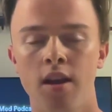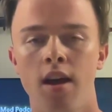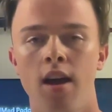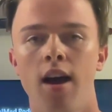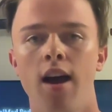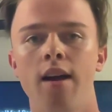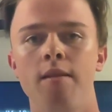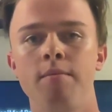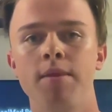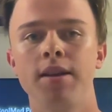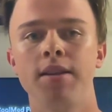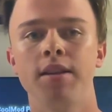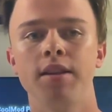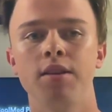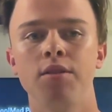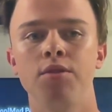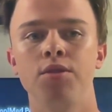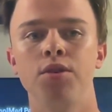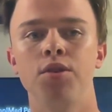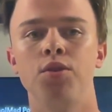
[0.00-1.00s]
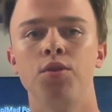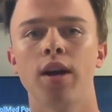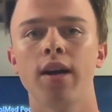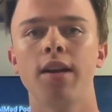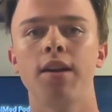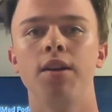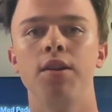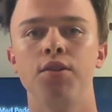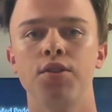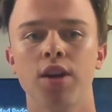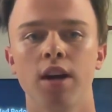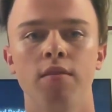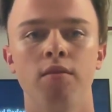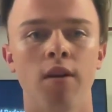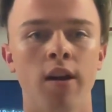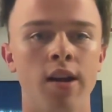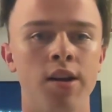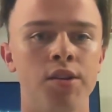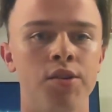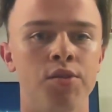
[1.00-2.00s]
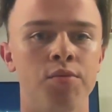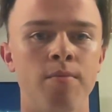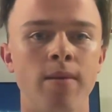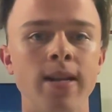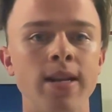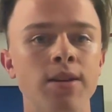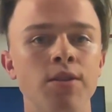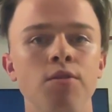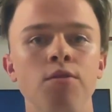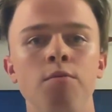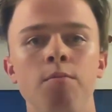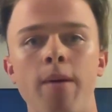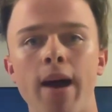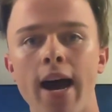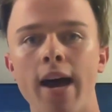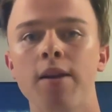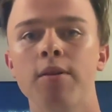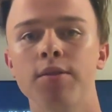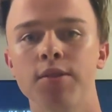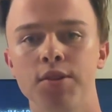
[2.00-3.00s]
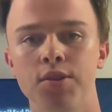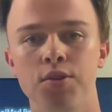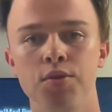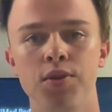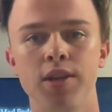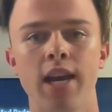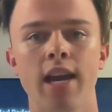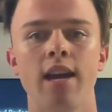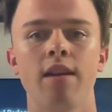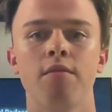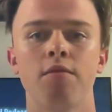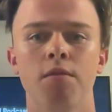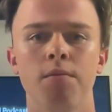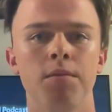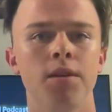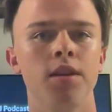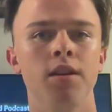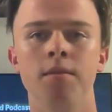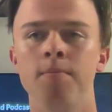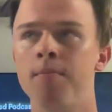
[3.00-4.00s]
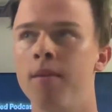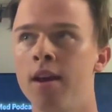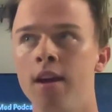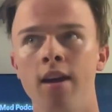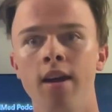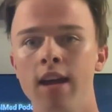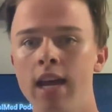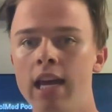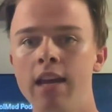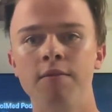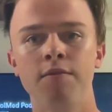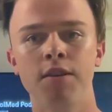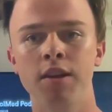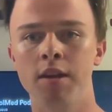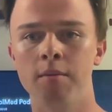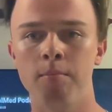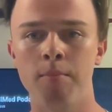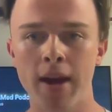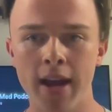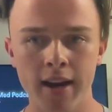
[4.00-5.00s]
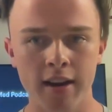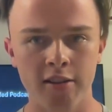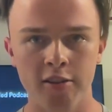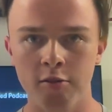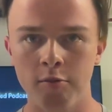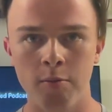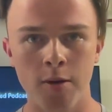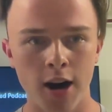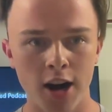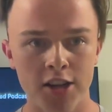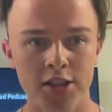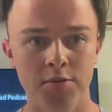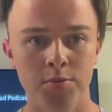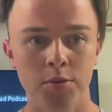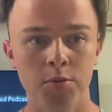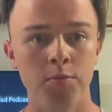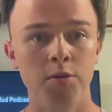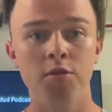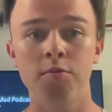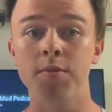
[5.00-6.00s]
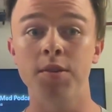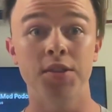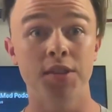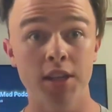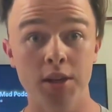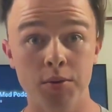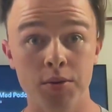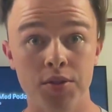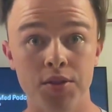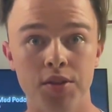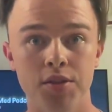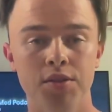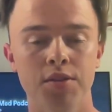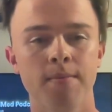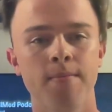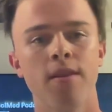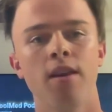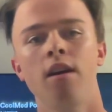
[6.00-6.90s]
I mean that you should try to discover as many new patterns as you can from the infinite bank of possible movement sequences.